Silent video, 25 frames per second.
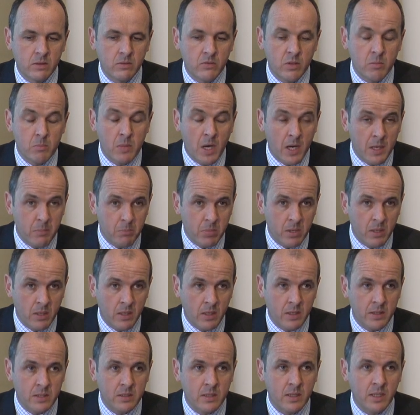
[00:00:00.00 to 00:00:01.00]
For my
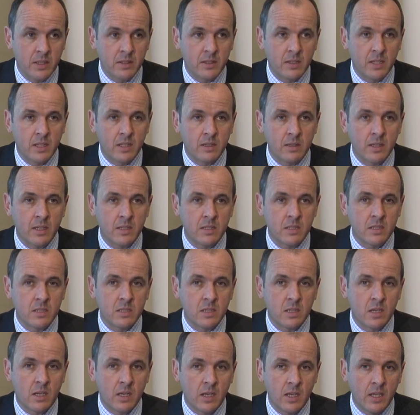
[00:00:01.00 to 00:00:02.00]
part, I think that
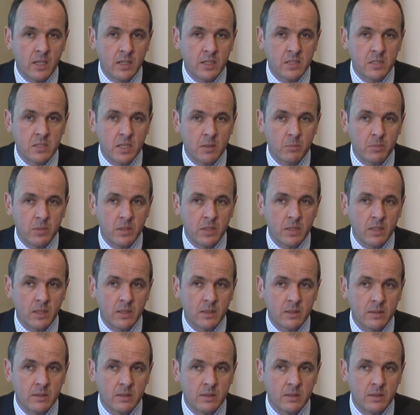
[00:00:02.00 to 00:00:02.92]
is clearly something